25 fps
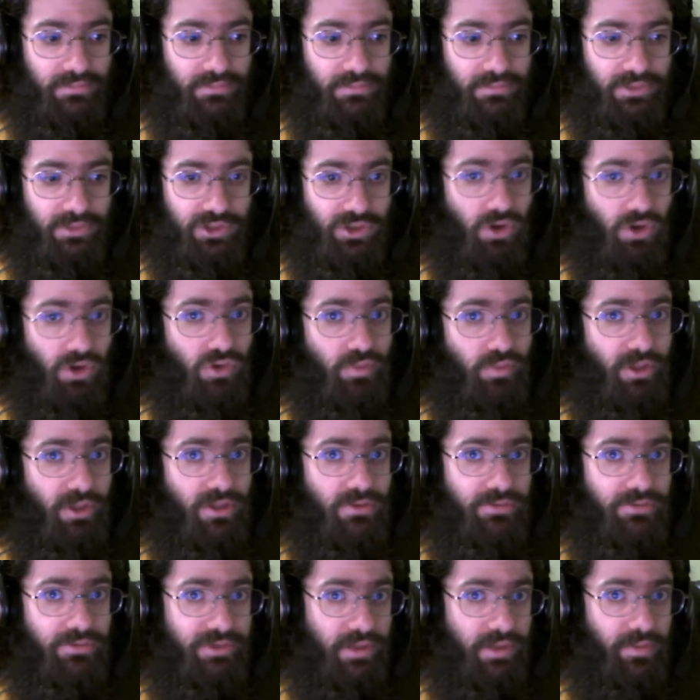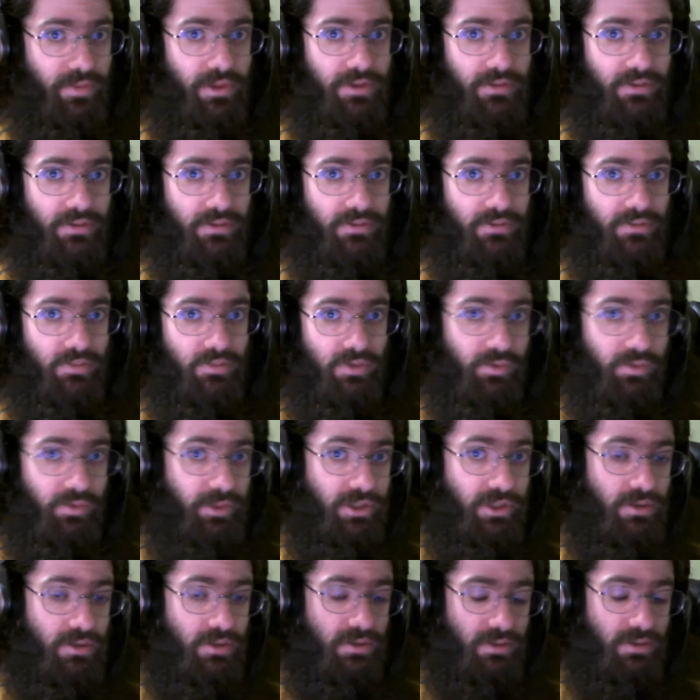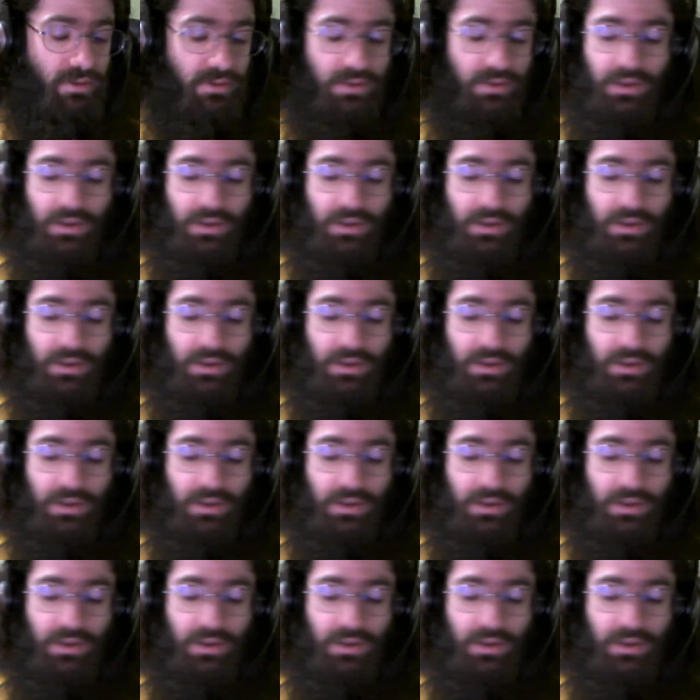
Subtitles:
Start menu something would have been good.